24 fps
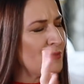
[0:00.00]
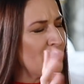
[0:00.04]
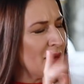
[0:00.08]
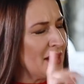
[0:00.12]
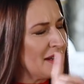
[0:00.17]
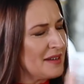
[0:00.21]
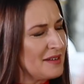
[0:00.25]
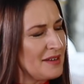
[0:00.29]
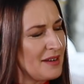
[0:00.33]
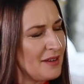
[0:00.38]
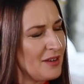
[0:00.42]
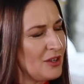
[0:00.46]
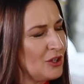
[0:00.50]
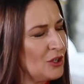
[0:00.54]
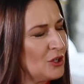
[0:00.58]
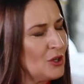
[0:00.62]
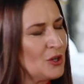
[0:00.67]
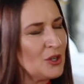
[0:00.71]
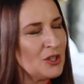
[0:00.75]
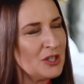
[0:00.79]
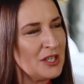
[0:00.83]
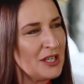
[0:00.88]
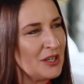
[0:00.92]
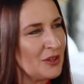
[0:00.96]
been a
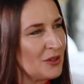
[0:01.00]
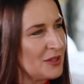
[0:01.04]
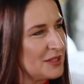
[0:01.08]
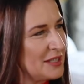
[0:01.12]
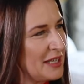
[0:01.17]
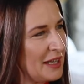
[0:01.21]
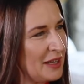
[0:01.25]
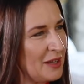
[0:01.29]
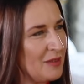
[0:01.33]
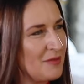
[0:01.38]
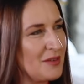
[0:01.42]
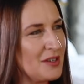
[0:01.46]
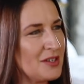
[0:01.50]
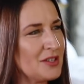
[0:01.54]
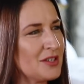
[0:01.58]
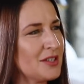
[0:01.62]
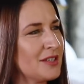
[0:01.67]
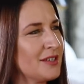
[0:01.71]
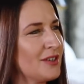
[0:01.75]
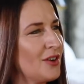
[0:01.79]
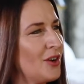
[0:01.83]
huge hit on television,